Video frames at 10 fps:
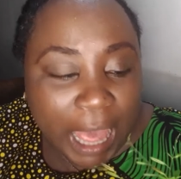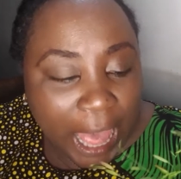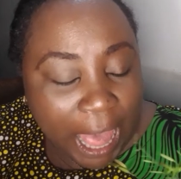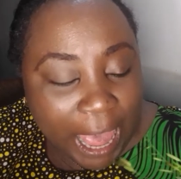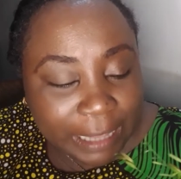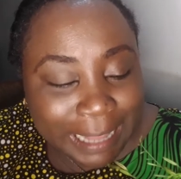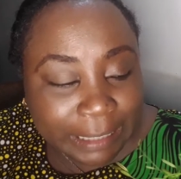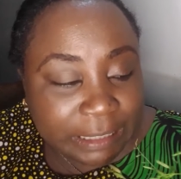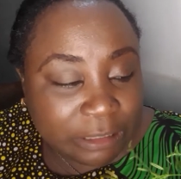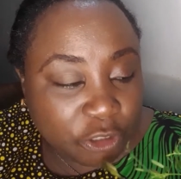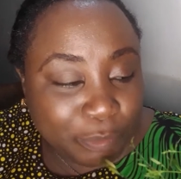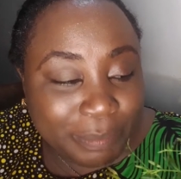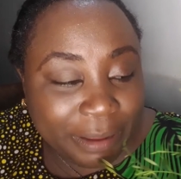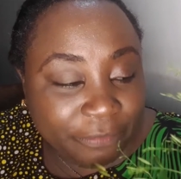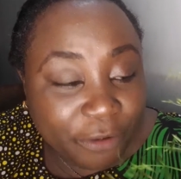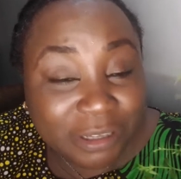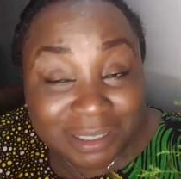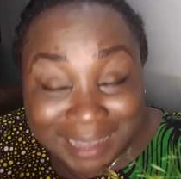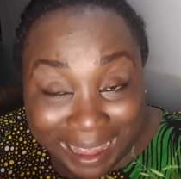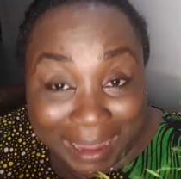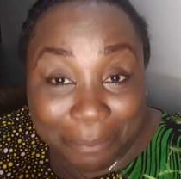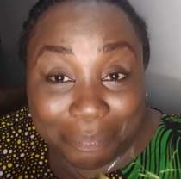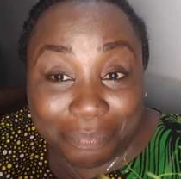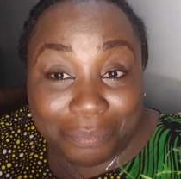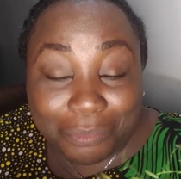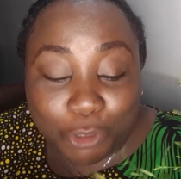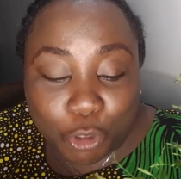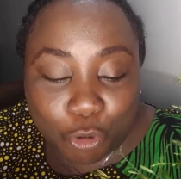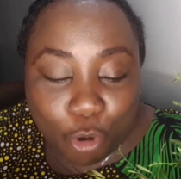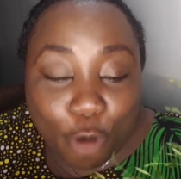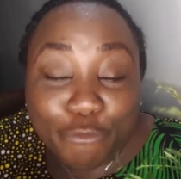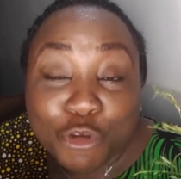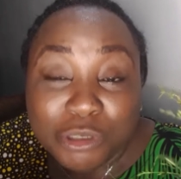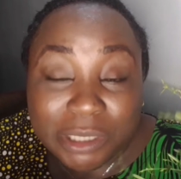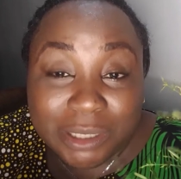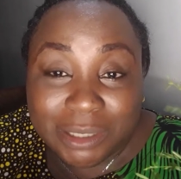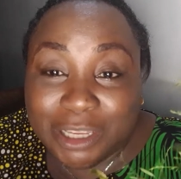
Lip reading: Like, this is going to be my first time, you know, of using it.